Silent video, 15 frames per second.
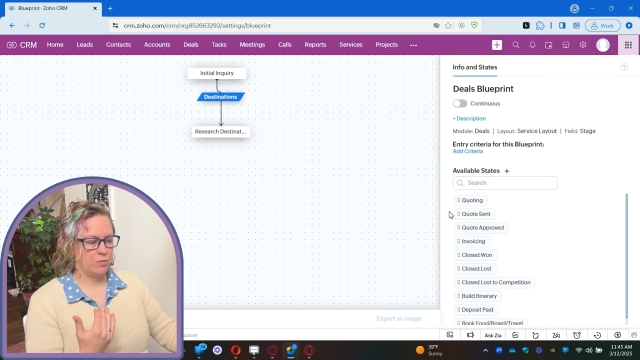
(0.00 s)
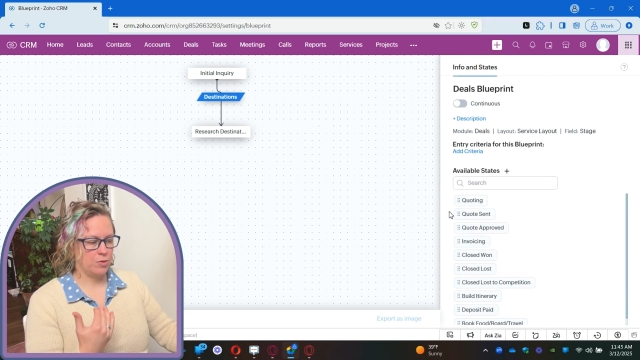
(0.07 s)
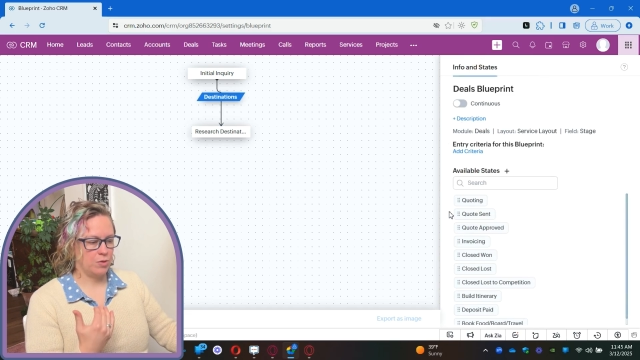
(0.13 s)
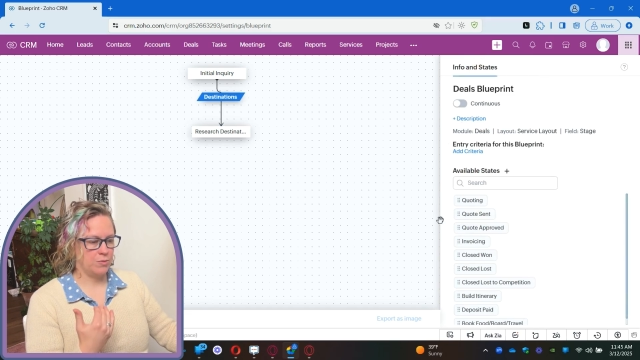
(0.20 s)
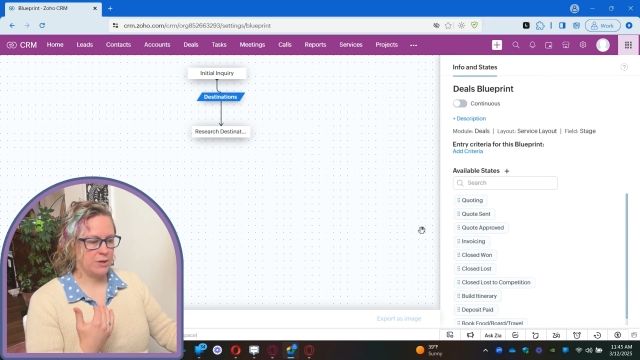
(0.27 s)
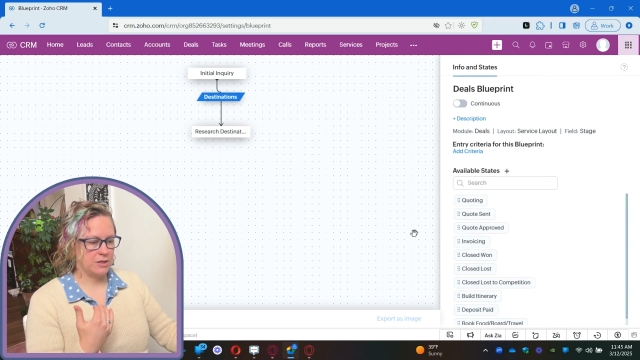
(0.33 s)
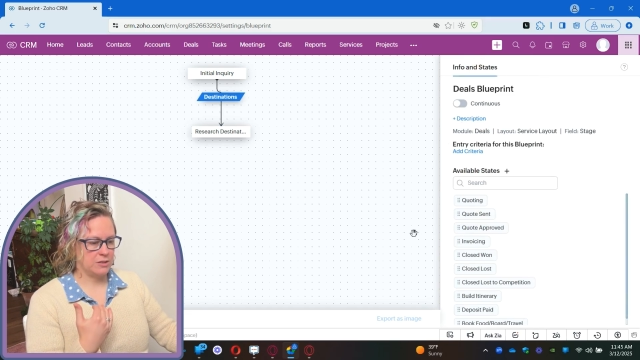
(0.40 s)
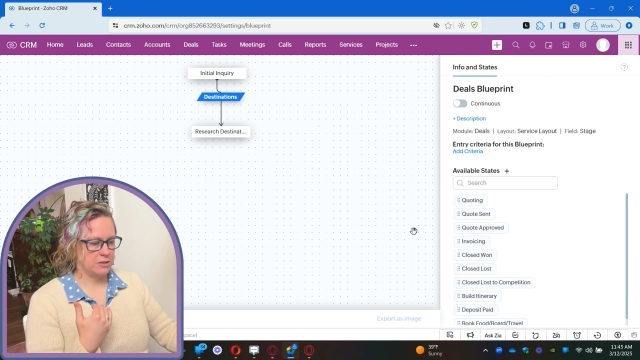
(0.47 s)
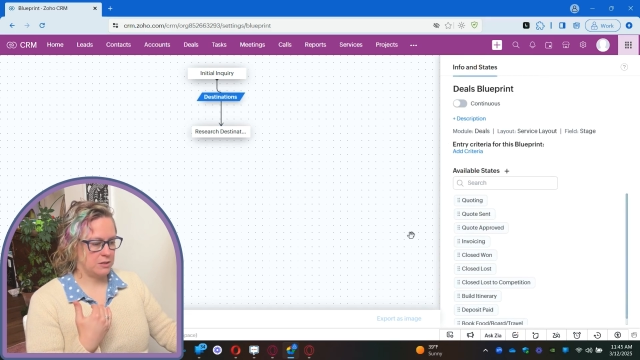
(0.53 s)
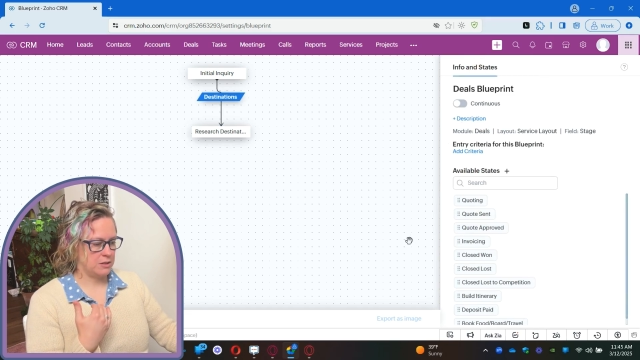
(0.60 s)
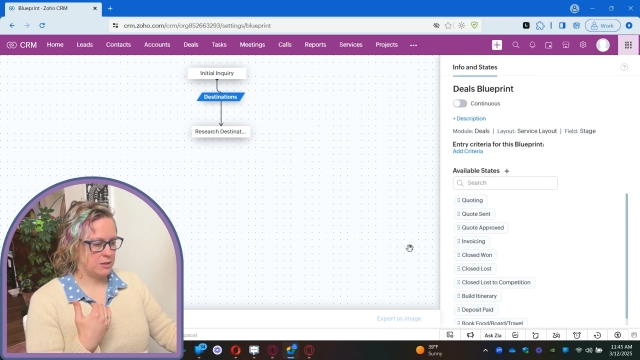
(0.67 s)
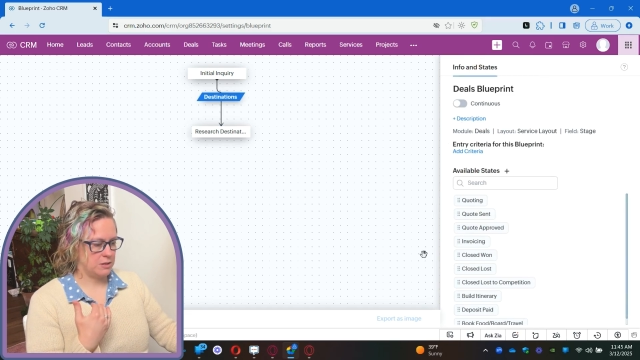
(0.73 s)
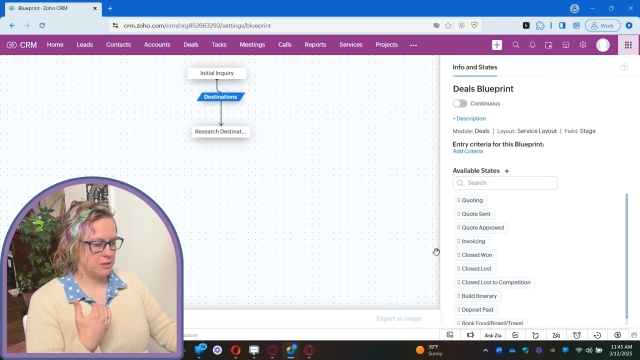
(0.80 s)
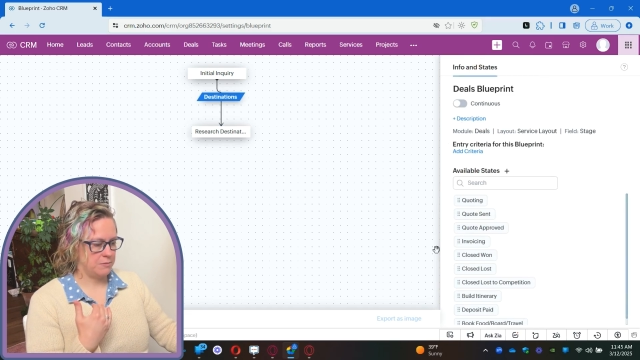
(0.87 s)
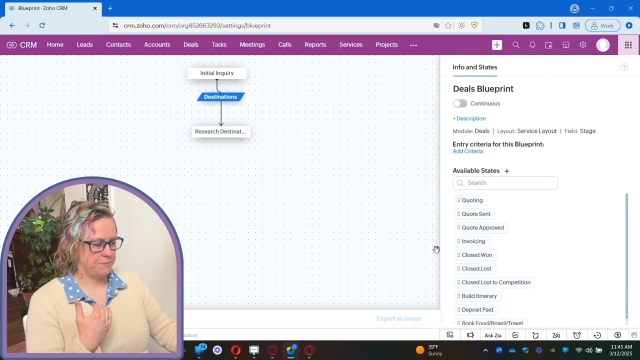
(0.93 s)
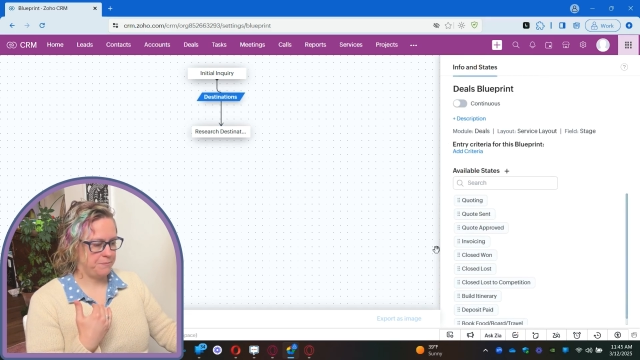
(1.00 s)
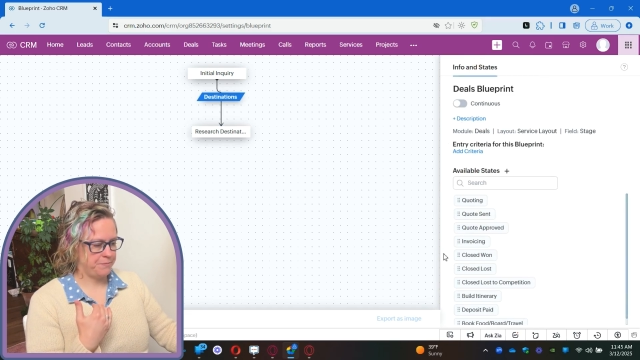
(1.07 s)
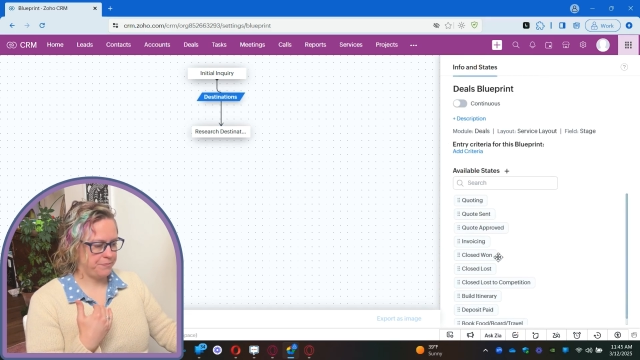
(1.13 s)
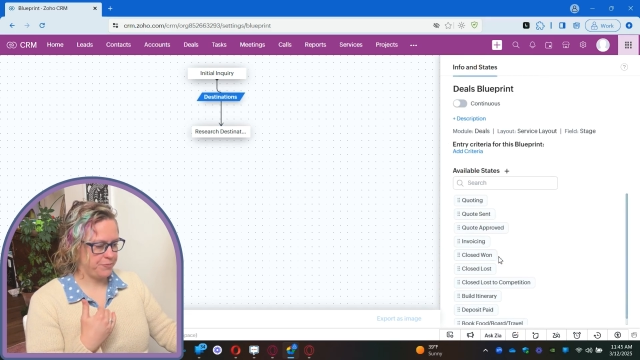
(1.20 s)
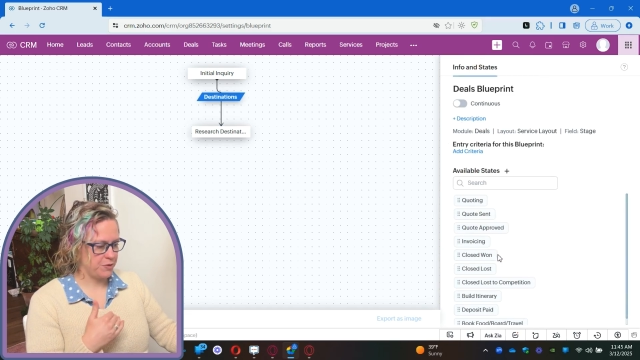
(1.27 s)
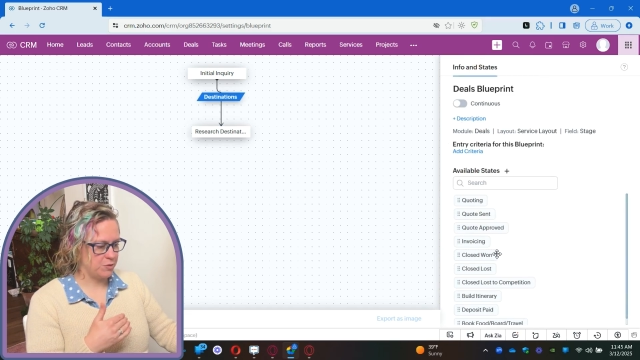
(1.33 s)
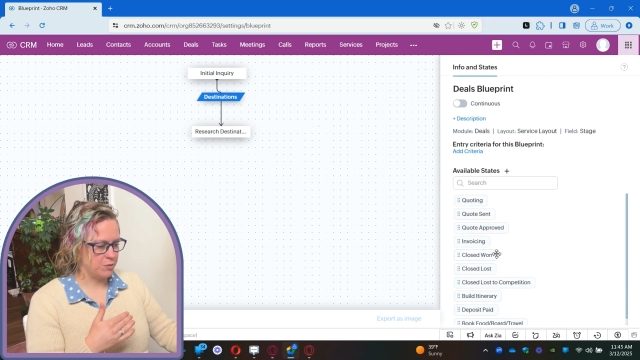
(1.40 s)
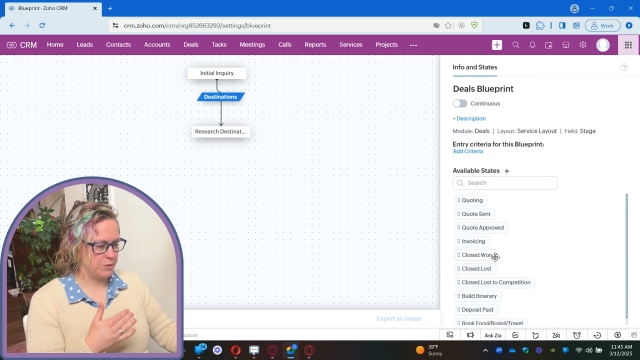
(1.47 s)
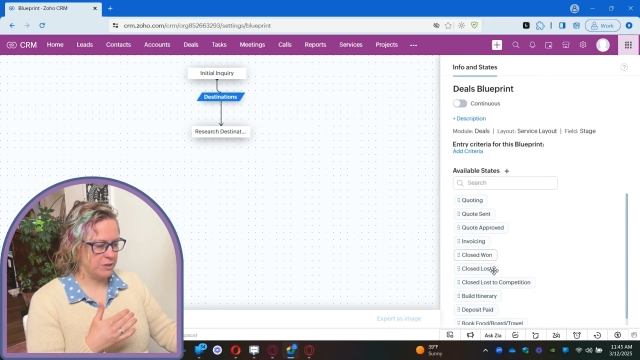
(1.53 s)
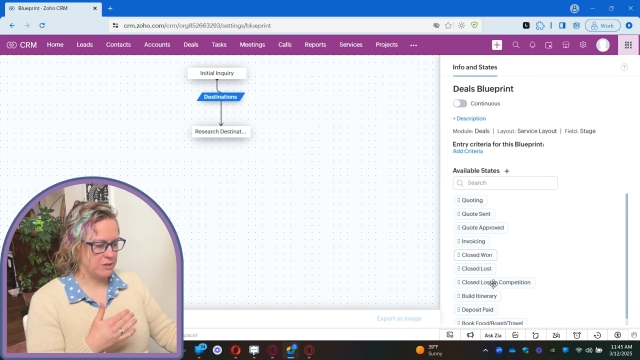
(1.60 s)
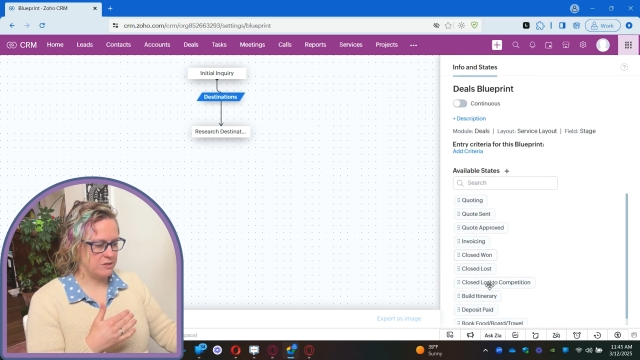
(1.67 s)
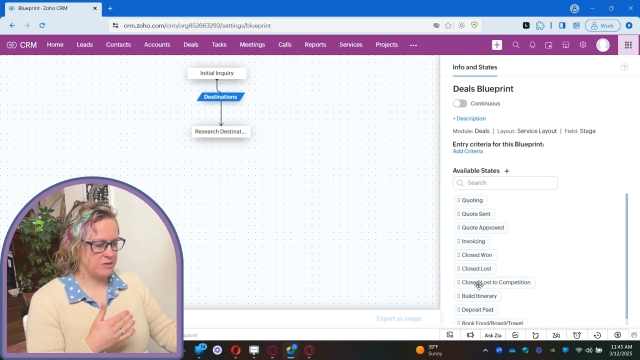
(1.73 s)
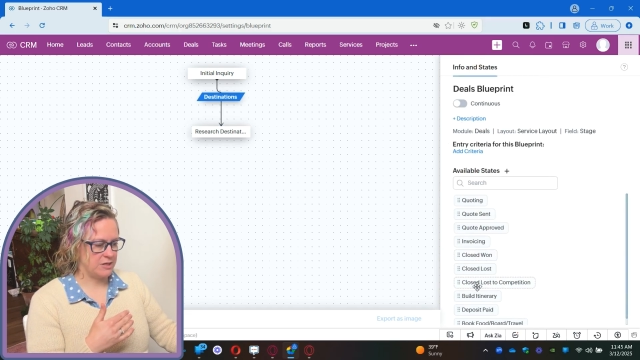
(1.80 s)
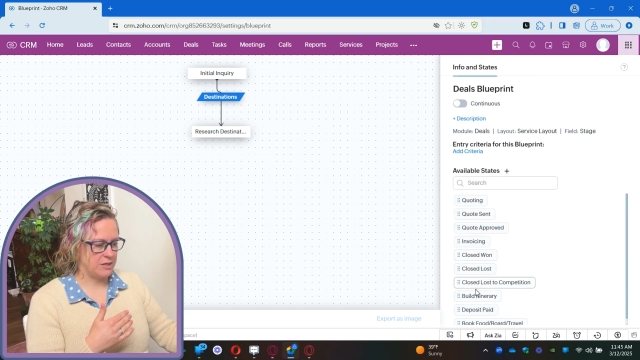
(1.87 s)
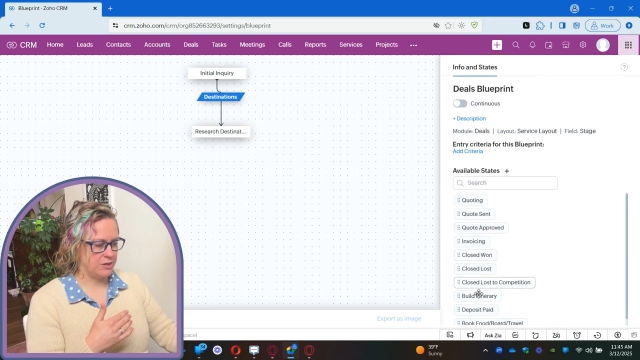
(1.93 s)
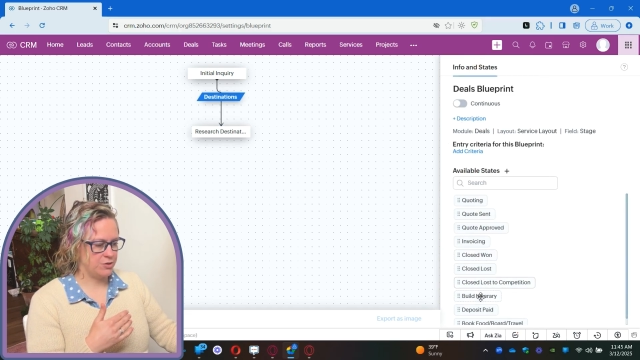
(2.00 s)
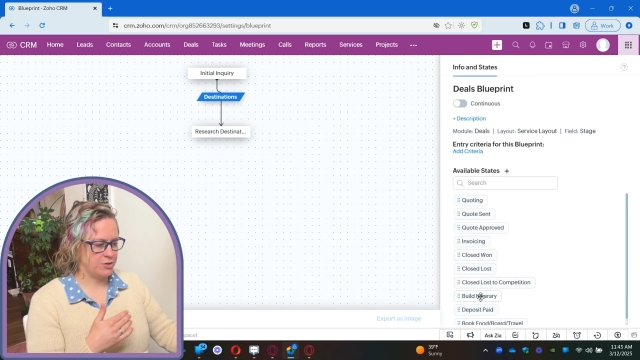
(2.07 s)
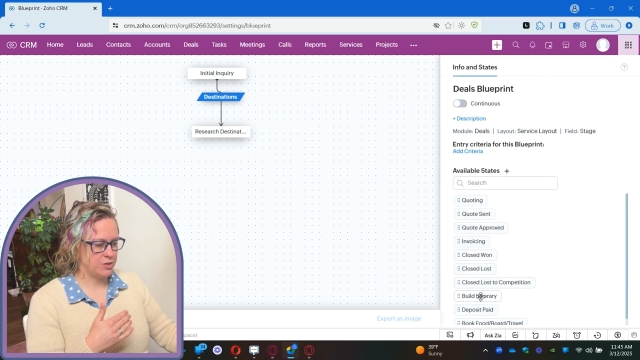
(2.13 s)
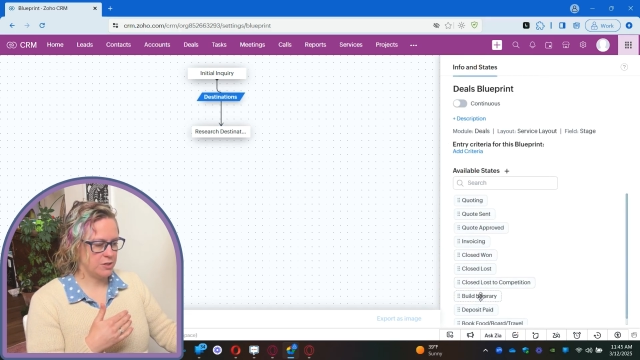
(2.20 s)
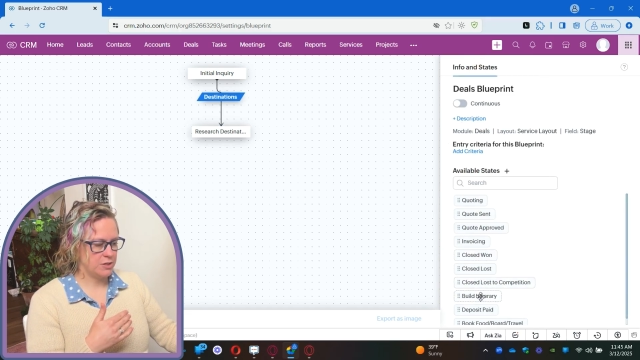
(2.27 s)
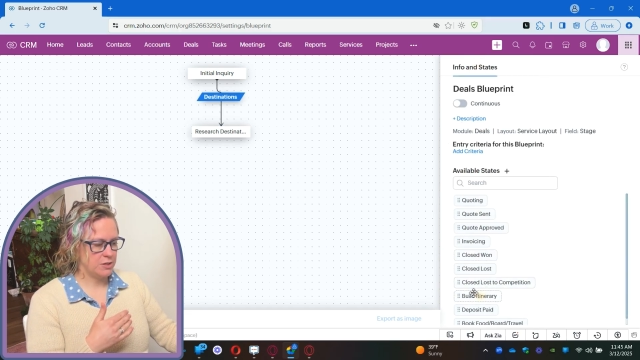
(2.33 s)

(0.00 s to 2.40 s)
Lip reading: we'll go back to the coding stage.